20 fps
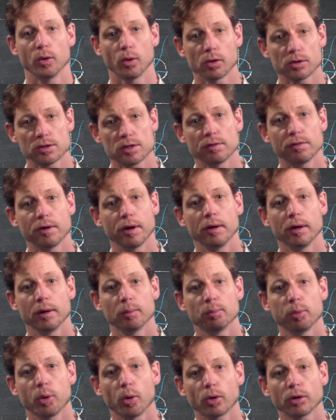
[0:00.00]
and also
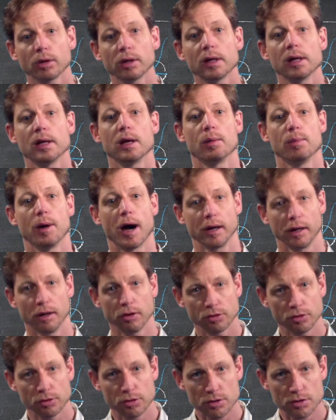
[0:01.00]
very importantly
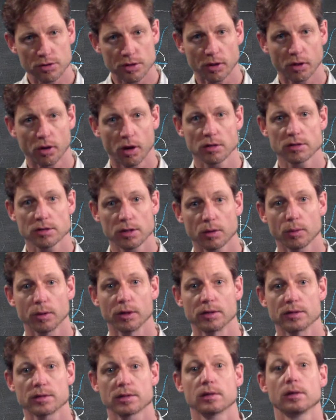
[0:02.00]
about introducing
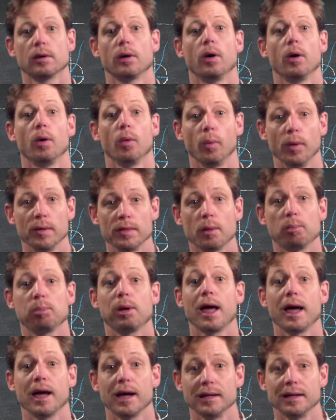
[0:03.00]
consequence when
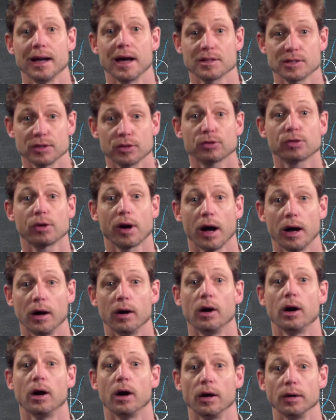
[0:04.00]
the player doesn't
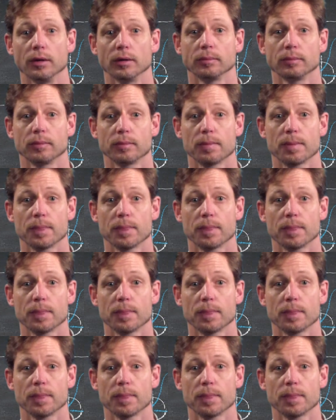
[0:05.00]
try hard.